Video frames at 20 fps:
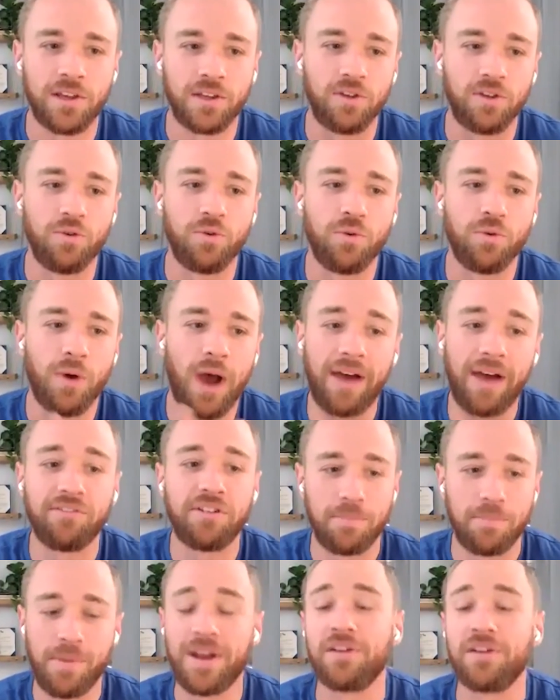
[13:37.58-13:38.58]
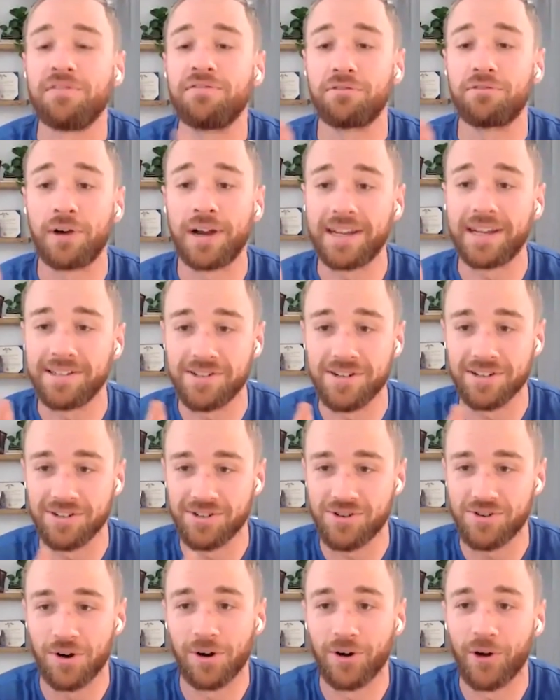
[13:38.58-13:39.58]
you haven't been afraid to
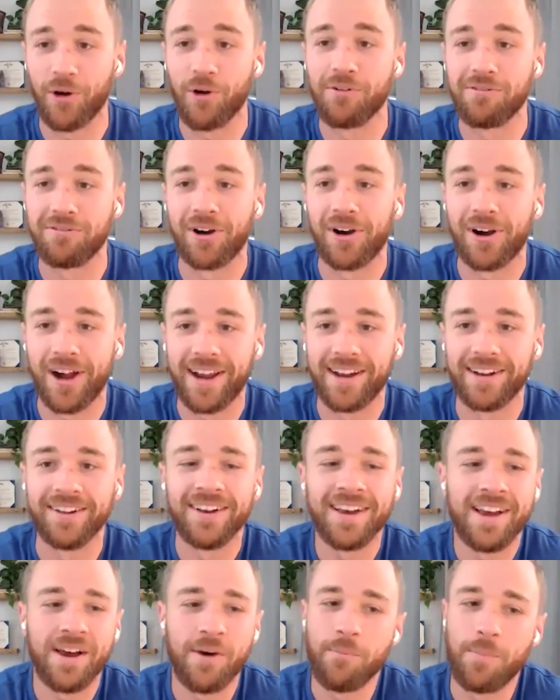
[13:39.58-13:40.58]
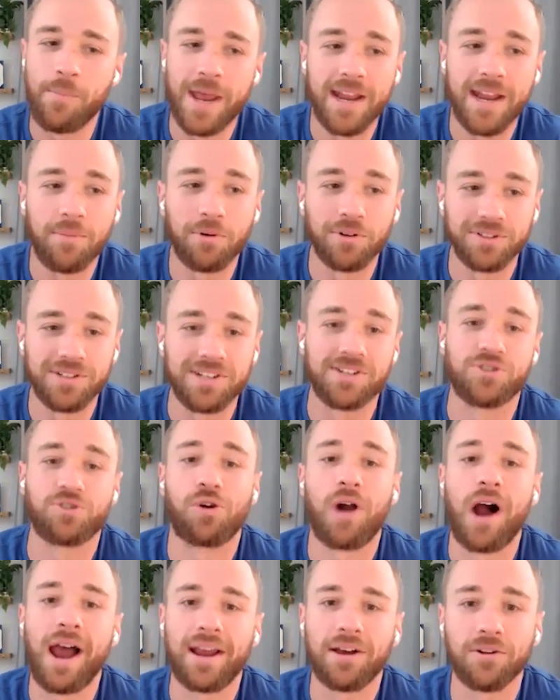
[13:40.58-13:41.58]
start over and been able to
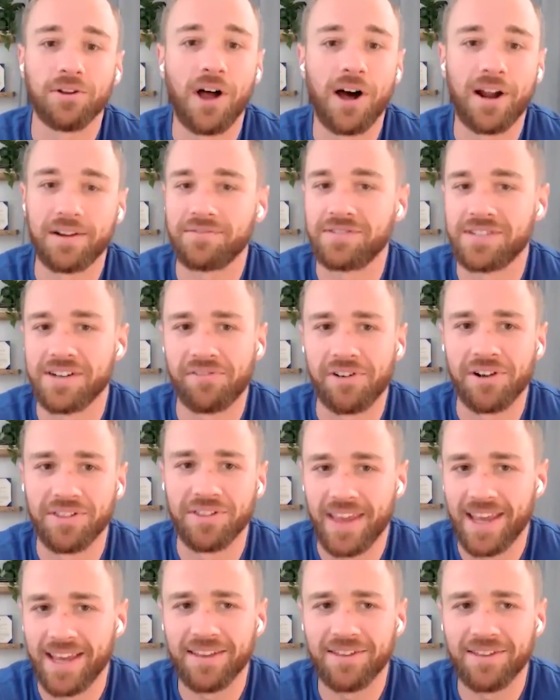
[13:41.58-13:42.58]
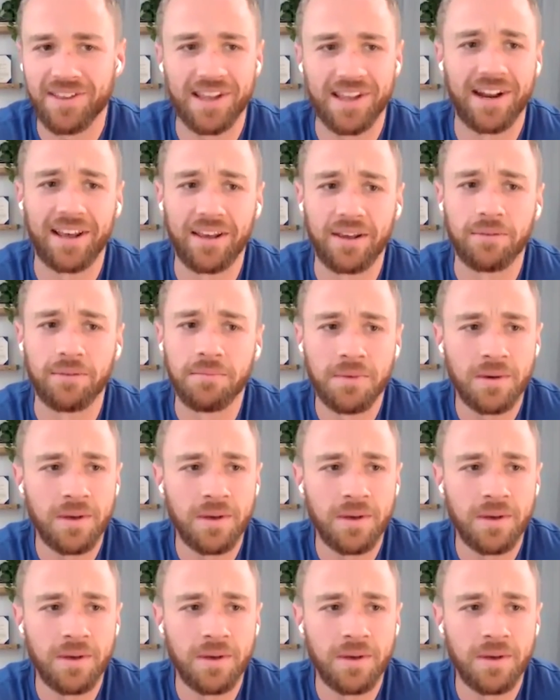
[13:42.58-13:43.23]
try a lot of different things. And I